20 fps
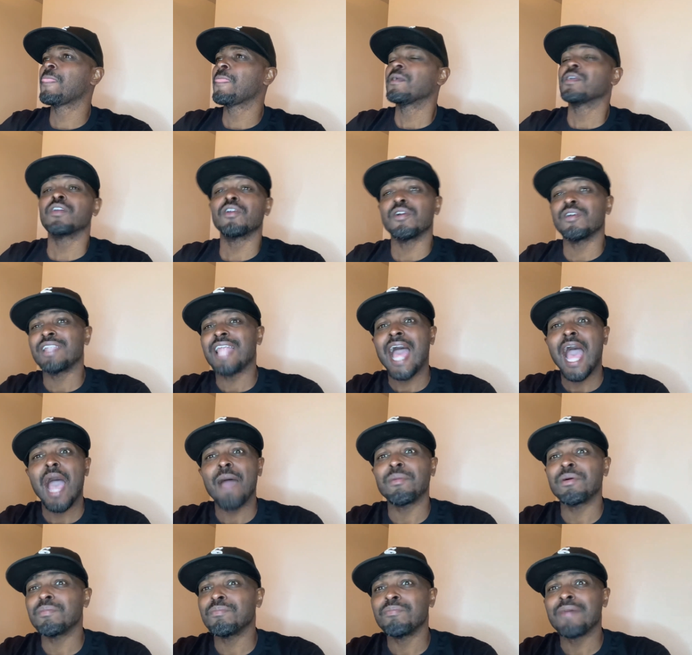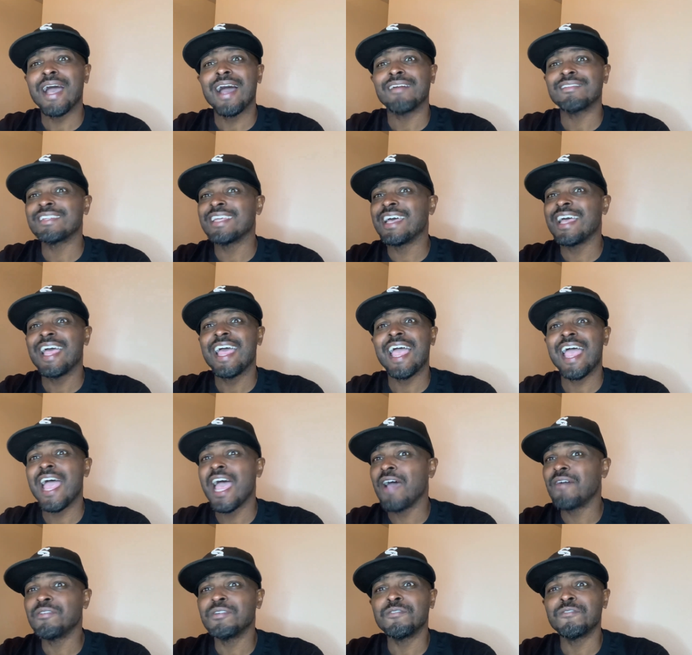Girl, I'm about to
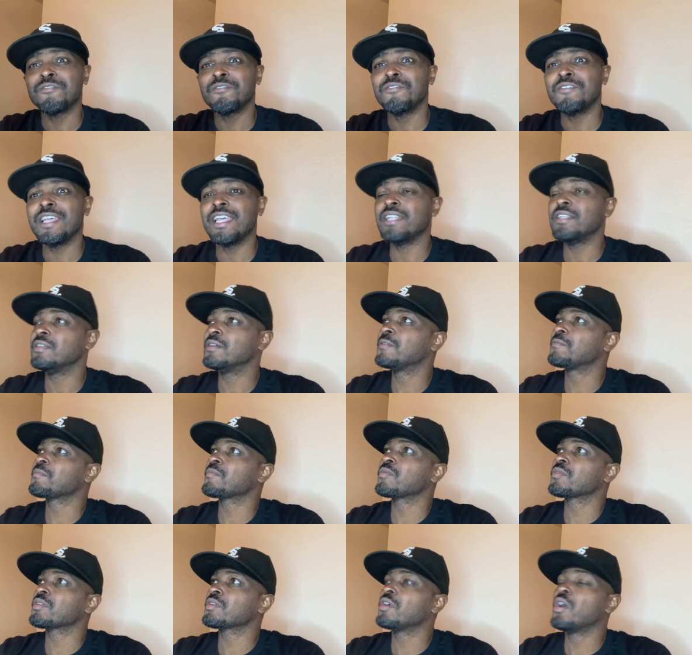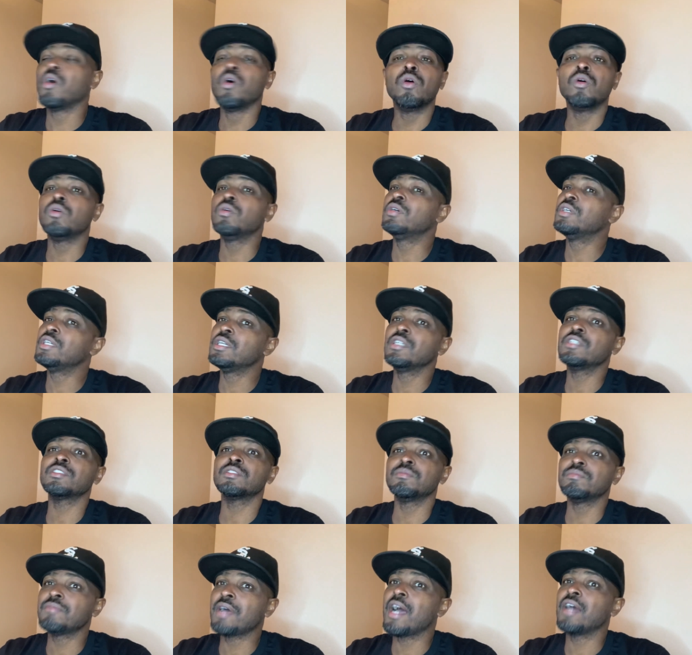have a fit. Oh, it's
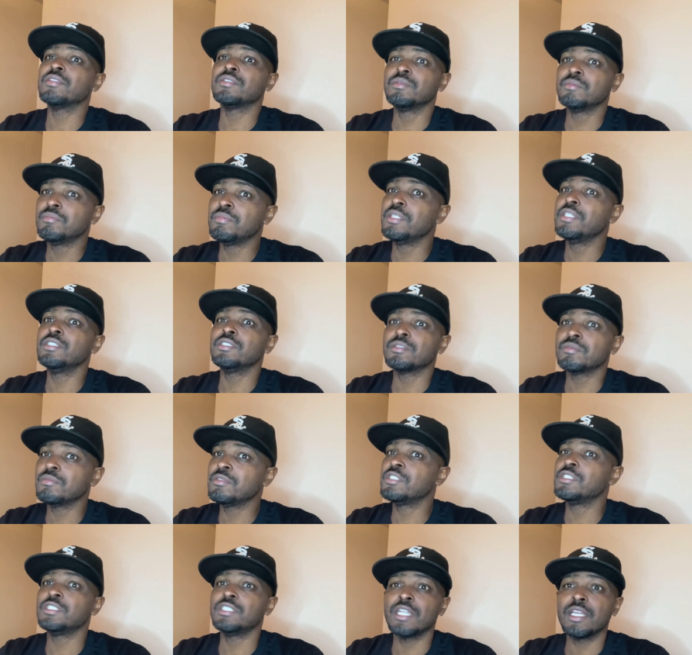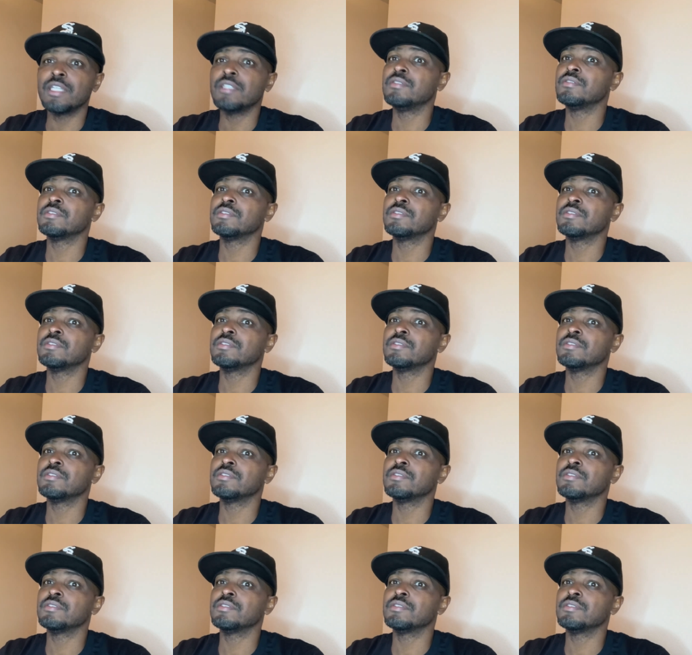about to be some shit.